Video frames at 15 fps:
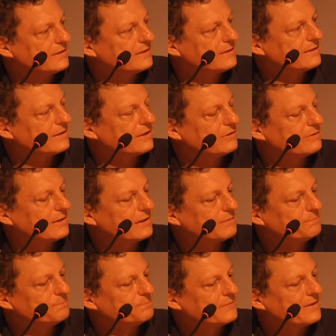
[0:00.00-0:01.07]
So,
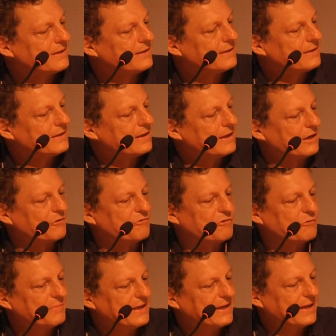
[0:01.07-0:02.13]
you know, for
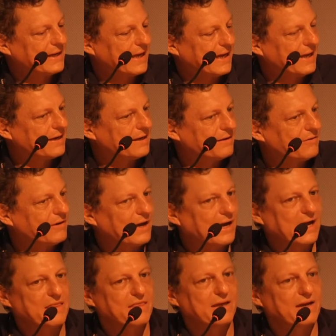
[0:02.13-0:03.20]
me, again,
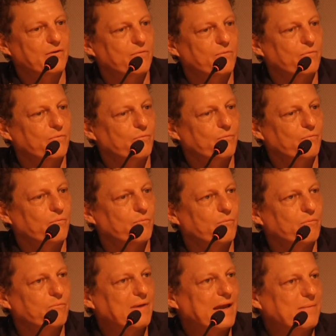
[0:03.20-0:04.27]
I think
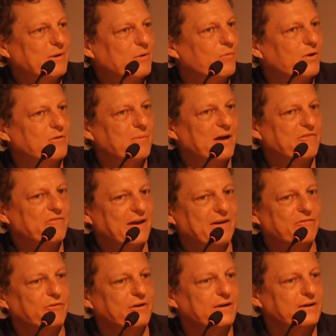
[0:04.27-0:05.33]
maybe one of my
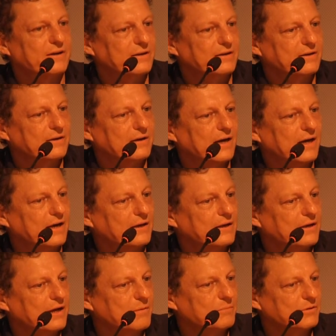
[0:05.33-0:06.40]
favorite
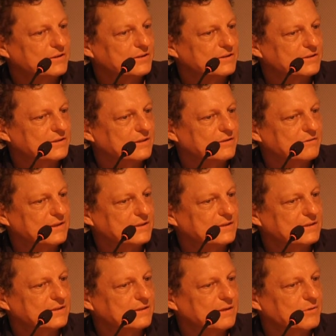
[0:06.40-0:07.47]
numbers in Greece
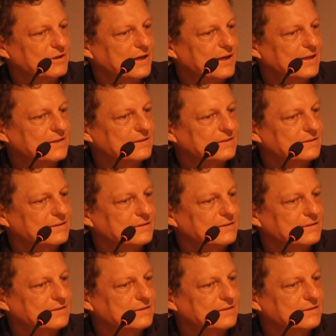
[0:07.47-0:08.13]
is Summer Nights.